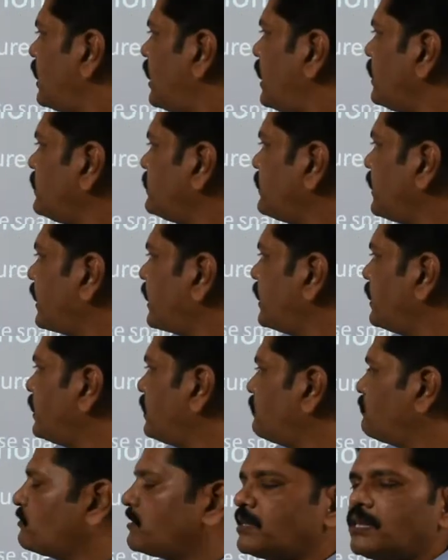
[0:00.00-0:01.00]
and second
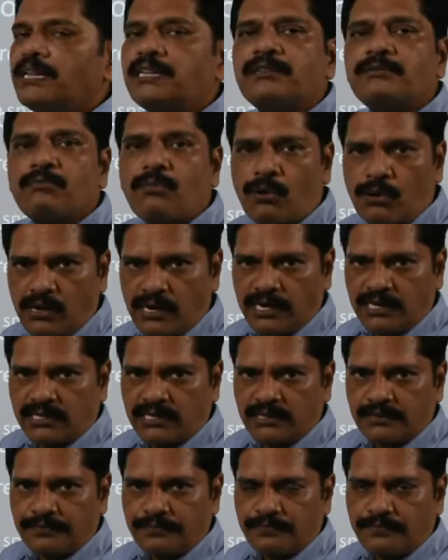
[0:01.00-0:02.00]
name with the small
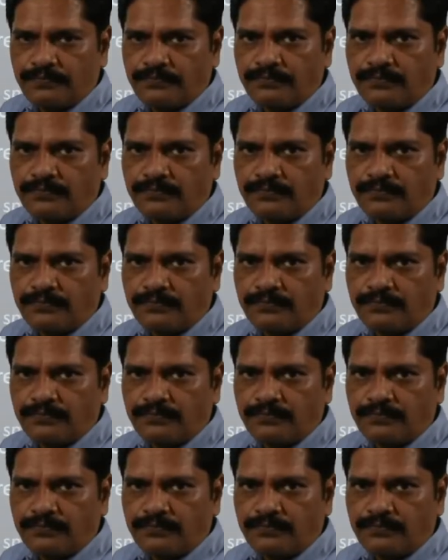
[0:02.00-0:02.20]
letter,